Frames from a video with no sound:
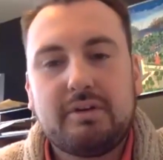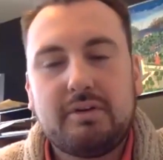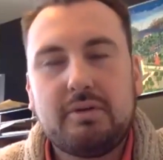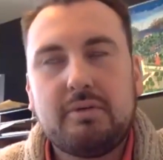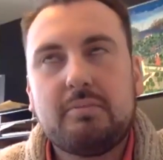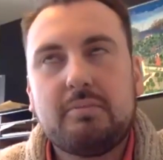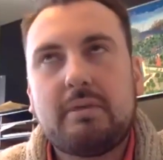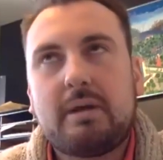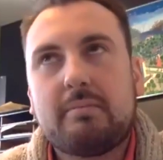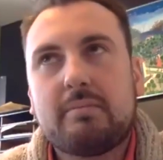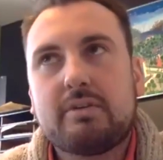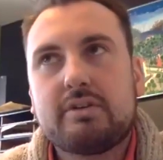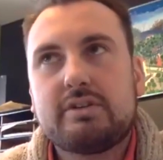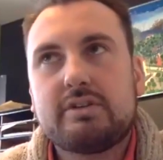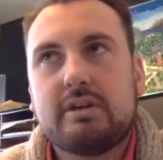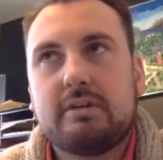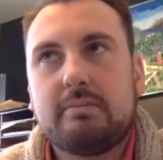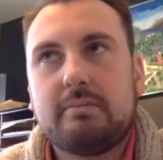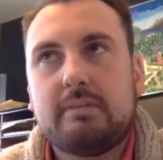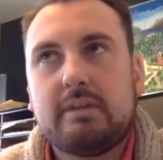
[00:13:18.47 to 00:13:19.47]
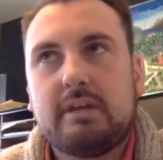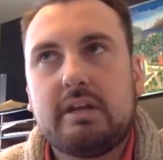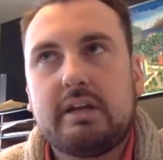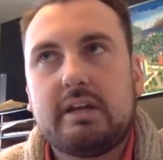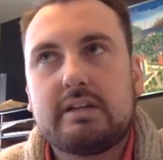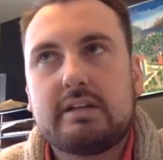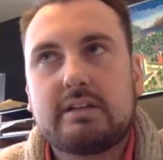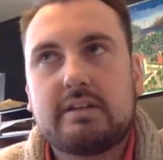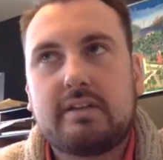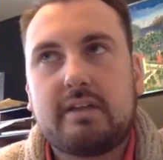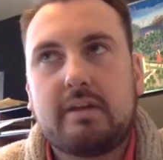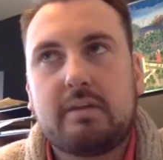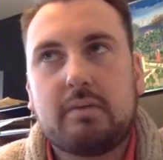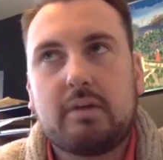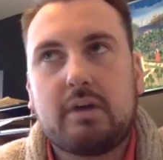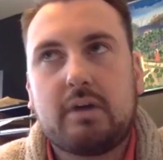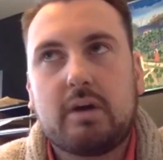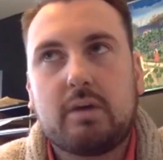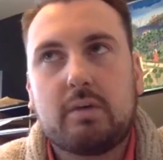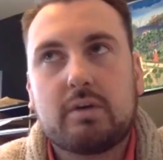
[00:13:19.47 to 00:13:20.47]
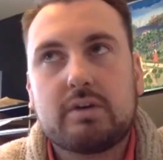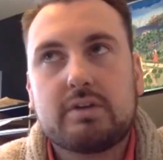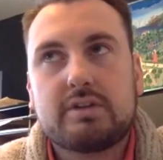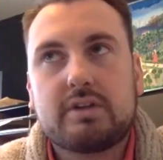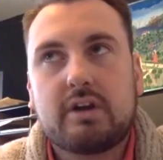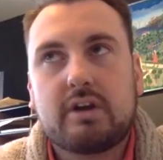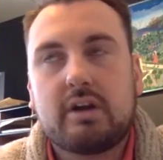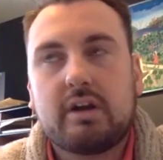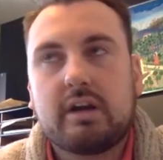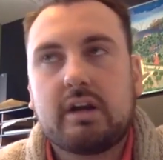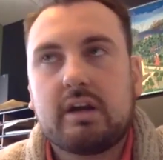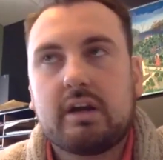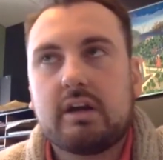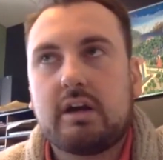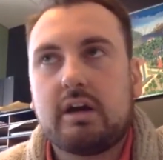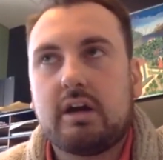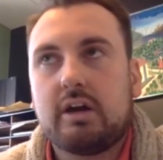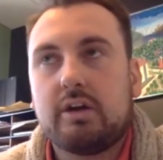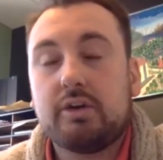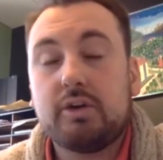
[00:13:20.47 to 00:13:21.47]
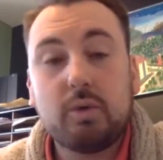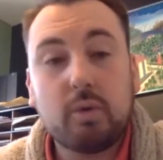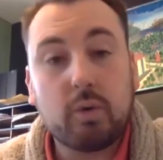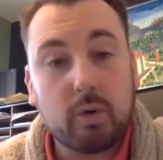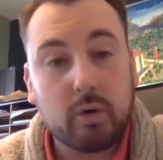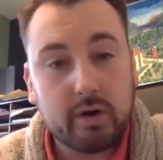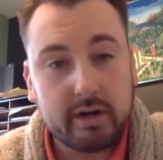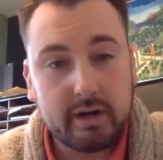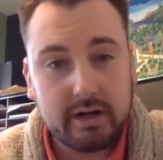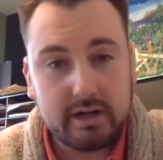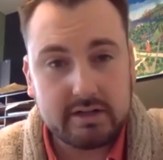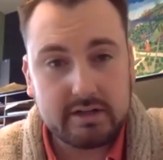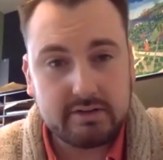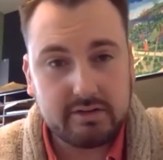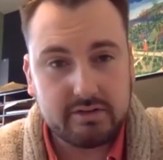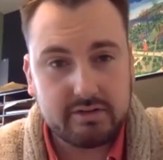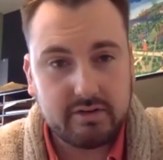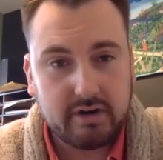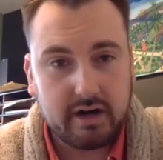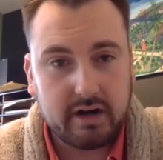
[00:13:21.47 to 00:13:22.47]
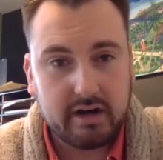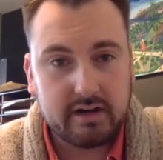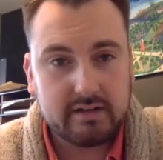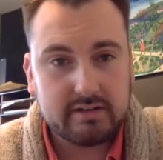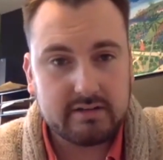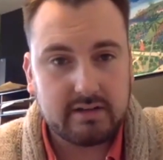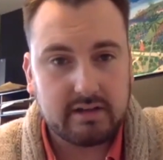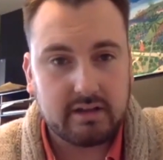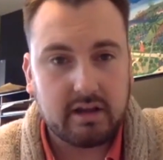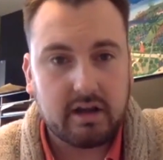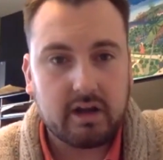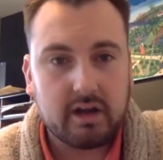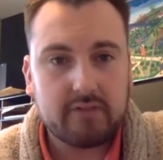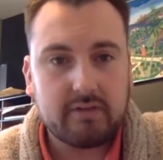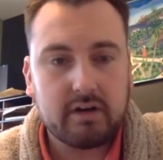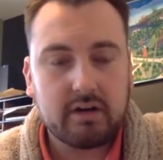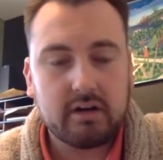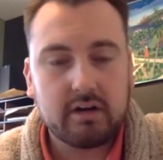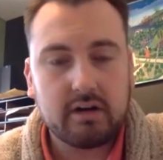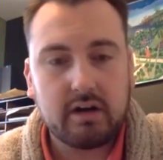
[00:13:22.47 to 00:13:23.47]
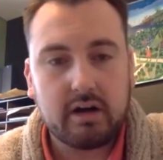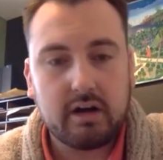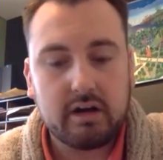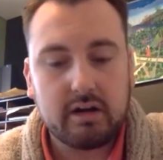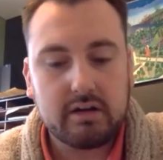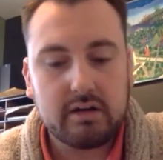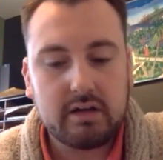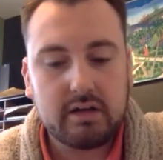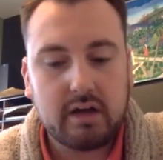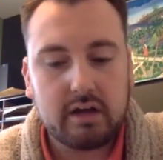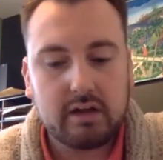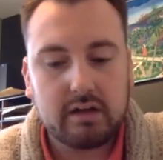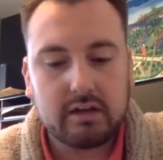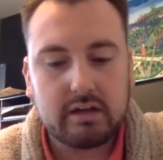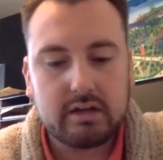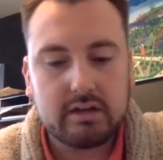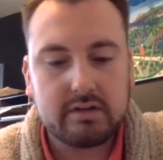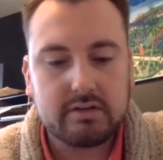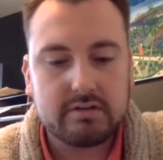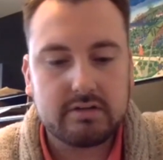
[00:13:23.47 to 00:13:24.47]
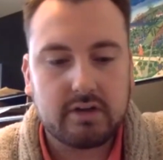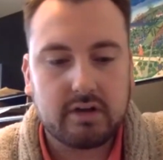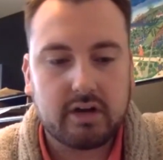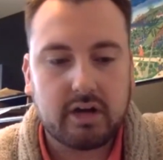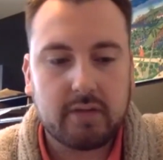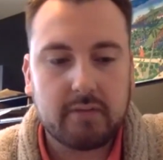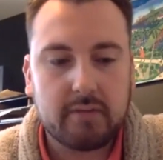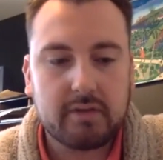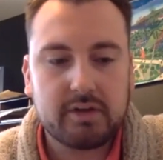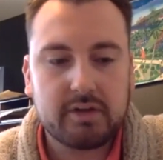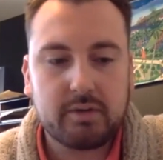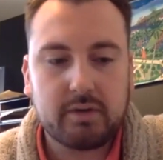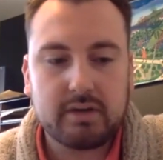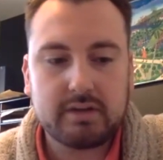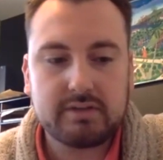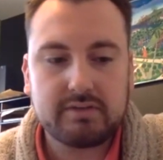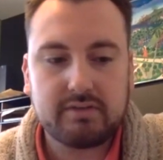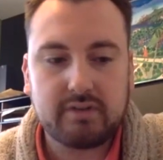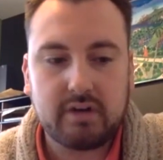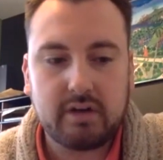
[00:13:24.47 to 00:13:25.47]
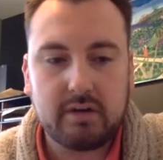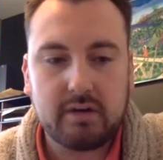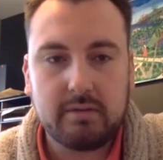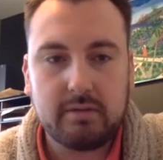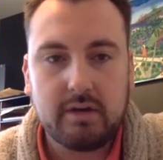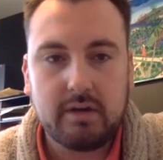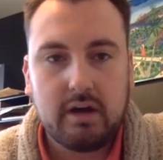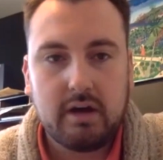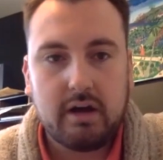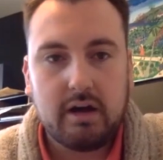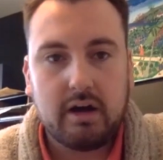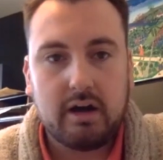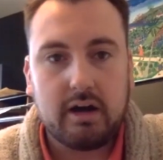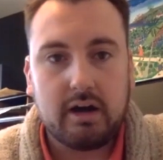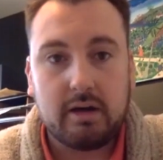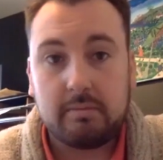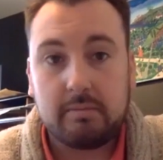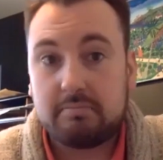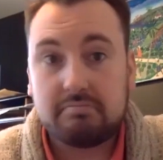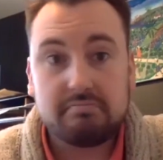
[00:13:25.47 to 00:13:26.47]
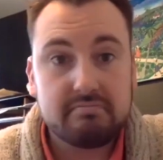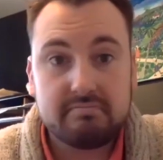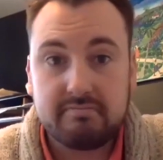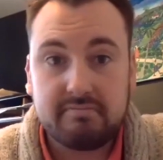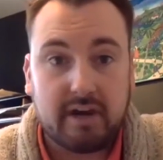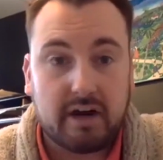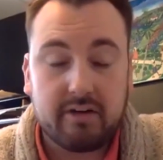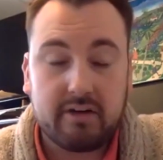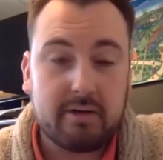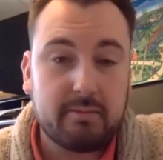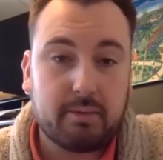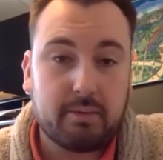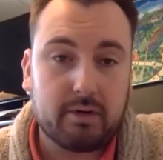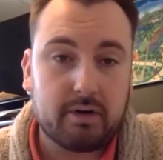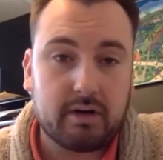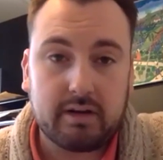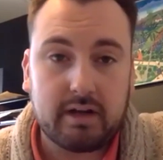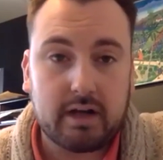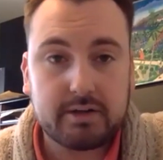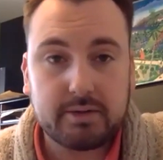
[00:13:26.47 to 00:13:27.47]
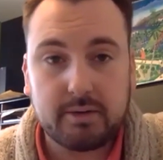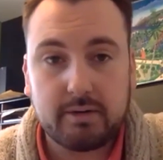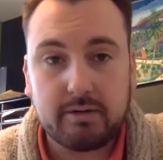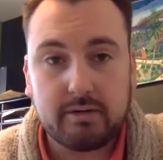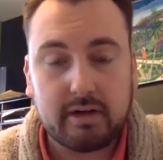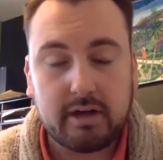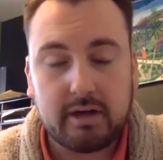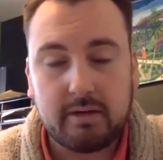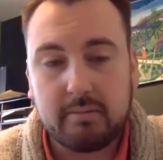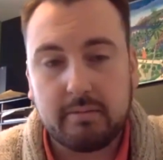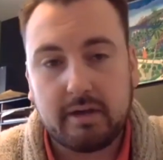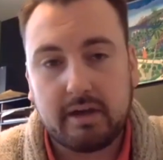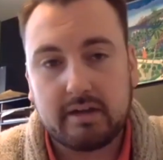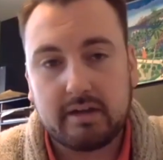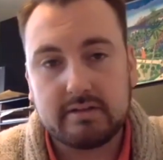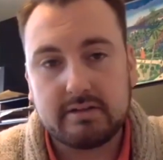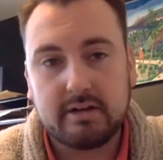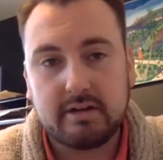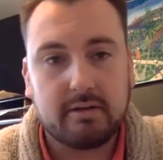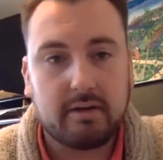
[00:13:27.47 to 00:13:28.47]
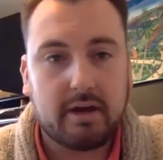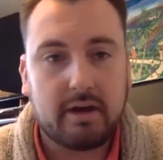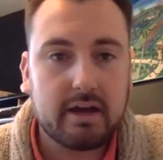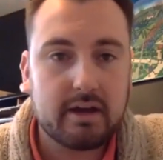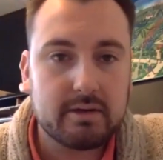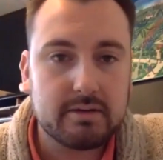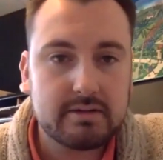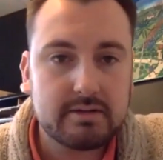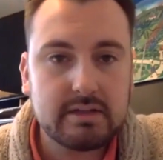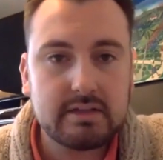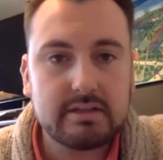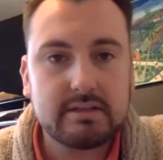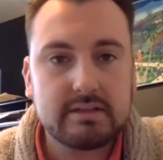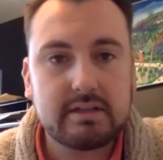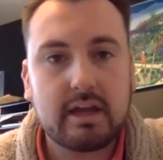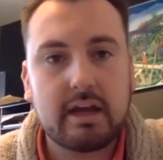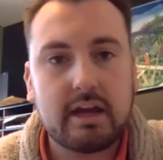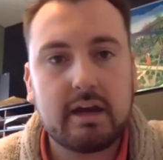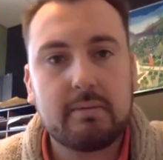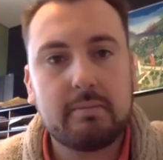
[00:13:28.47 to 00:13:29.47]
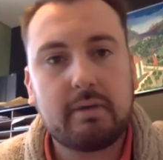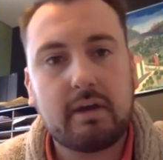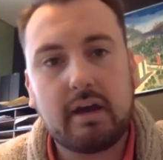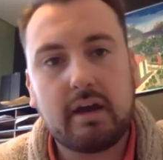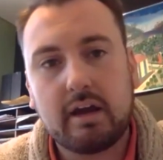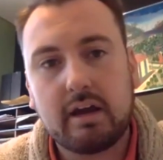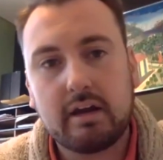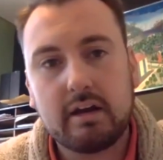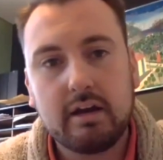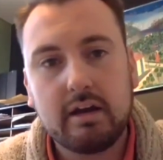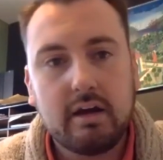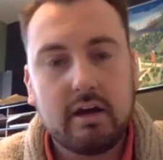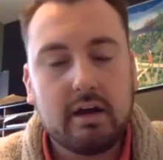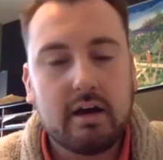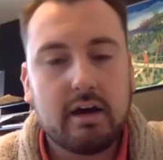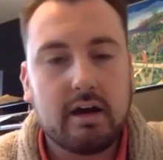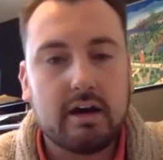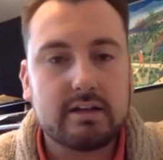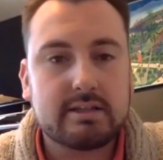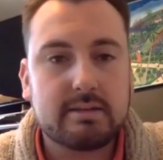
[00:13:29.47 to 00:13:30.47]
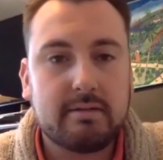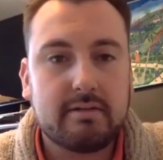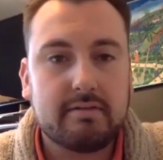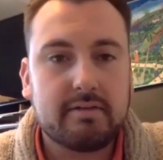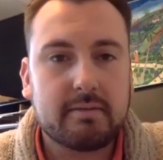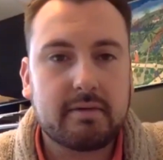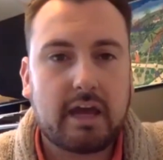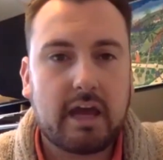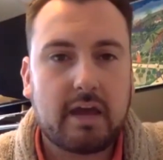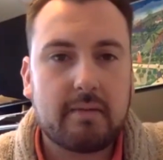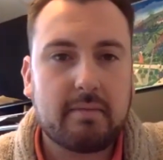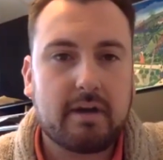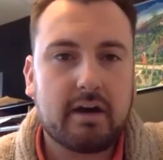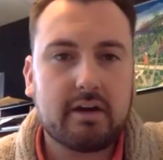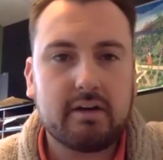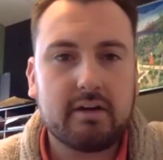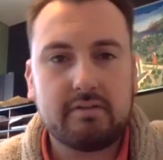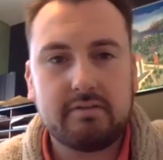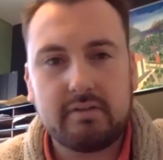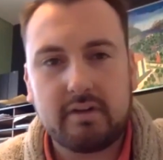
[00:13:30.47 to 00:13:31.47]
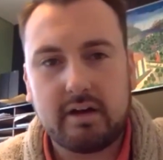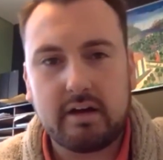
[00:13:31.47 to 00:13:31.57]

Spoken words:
New membership meetings, and then we're starting new organizer trainings. A lot of our young leaders are coming to us from very important electoral campaigns, you know, AOC's campaign, some of them came out of